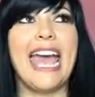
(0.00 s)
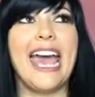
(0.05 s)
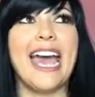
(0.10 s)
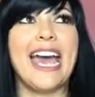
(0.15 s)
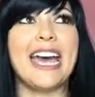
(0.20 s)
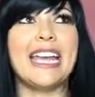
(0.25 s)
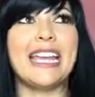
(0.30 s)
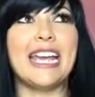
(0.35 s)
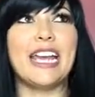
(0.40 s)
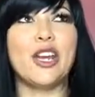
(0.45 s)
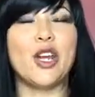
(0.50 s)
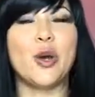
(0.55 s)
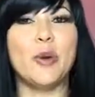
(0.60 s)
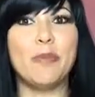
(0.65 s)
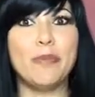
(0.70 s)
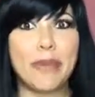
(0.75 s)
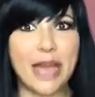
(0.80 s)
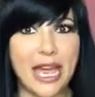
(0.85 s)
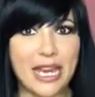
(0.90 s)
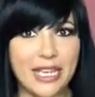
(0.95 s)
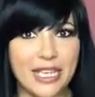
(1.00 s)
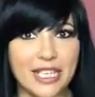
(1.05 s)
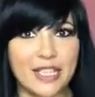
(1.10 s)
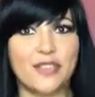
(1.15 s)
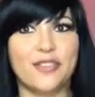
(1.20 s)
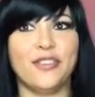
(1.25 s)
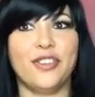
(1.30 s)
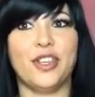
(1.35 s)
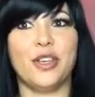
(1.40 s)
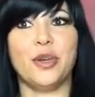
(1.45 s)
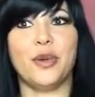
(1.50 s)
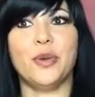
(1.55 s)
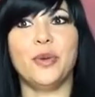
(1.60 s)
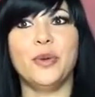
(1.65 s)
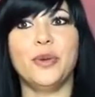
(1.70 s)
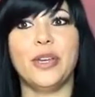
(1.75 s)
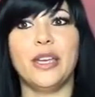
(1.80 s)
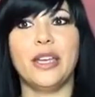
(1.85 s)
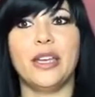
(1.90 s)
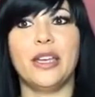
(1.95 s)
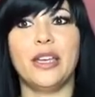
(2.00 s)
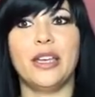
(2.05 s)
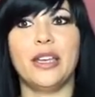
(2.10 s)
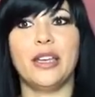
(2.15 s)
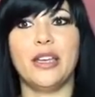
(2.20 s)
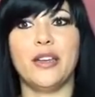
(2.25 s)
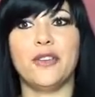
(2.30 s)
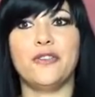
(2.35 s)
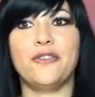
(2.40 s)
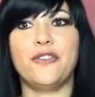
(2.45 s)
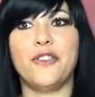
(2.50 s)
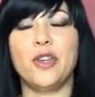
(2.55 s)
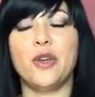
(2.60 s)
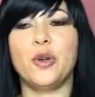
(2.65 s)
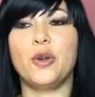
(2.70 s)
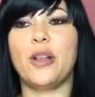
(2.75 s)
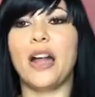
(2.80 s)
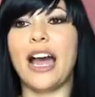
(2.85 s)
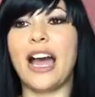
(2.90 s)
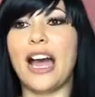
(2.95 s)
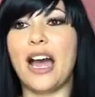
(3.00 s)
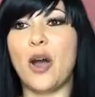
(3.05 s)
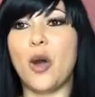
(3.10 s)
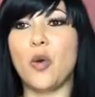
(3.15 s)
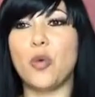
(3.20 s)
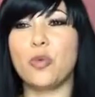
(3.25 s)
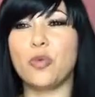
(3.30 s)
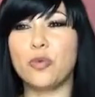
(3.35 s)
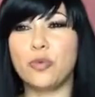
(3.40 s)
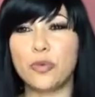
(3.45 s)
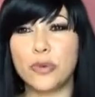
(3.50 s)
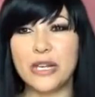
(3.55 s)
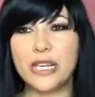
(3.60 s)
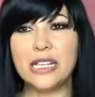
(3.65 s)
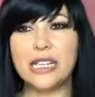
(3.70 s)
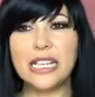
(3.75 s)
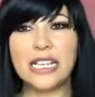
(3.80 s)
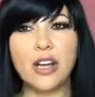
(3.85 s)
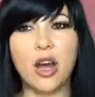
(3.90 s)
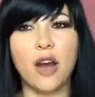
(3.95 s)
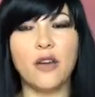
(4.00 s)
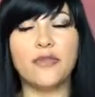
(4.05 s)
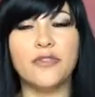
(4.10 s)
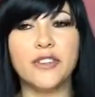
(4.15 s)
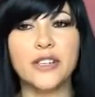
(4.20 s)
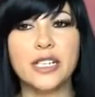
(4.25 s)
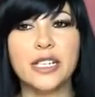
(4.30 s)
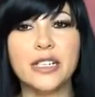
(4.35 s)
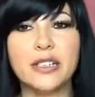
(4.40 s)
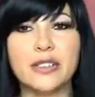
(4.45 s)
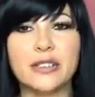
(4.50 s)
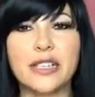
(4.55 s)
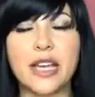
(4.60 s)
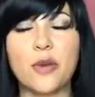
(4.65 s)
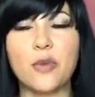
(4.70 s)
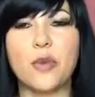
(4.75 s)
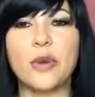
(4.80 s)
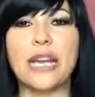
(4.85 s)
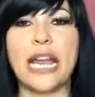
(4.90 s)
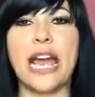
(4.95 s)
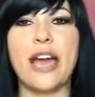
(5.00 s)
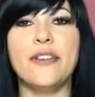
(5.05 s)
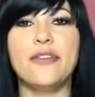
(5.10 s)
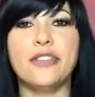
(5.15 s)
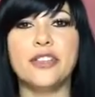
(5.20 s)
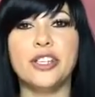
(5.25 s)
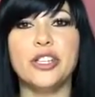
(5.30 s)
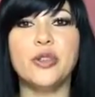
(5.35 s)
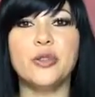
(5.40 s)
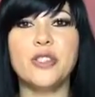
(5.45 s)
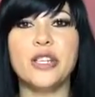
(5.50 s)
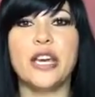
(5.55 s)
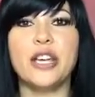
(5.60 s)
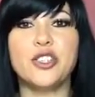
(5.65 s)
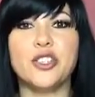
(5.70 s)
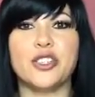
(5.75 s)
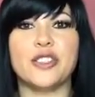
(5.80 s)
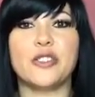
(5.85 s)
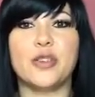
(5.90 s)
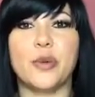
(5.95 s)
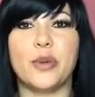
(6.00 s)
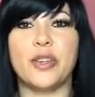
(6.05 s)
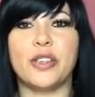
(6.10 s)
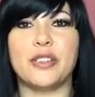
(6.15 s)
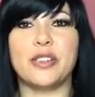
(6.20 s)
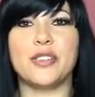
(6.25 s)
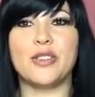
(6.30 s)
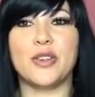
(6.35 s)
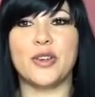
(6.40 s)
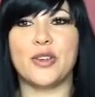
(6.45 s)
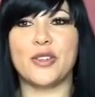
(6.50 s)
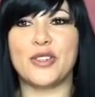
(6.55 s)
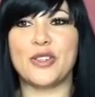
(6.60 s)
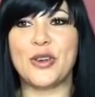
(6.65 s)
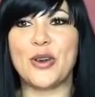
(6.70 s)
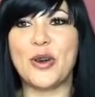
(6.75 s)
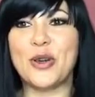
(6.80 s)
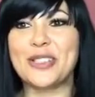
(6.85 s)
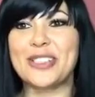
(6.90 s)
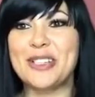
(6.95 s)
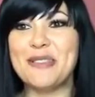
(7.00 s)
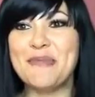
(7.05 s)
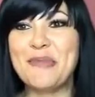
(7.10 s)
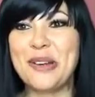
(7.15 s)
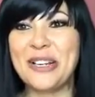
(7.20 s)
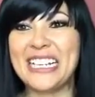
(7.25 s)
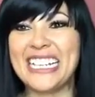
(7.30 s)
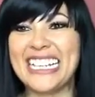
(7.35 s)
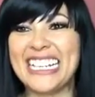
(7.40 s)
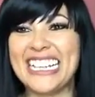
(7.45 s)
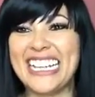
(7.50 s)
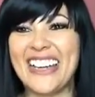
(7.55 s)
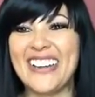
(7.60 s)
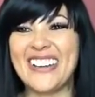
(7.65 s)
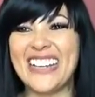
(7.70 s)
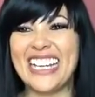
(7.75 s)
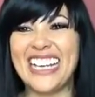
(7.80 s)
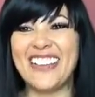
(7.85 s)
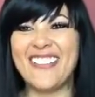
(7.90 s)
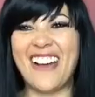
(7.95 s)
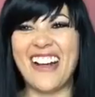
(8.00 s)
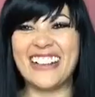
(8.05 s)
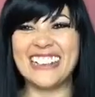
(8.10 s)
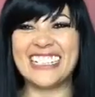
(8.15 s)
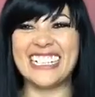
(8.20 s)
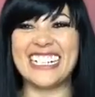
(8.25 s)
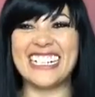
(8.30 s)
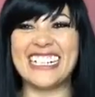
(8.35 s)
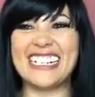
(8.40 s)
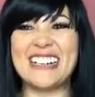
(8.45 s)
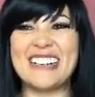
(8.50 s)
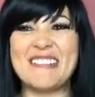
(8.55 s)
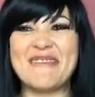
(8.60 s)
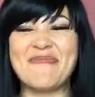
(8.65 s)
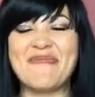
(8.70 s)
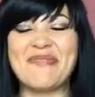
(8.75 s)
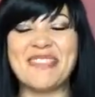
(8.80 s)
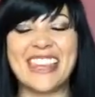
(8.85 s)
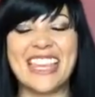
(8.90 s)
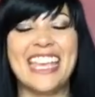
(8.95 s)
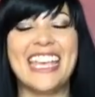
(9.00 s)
and I know many of you feel really confident that whatever you touch is going to turn to gold. Good morning, Cleone, welcome.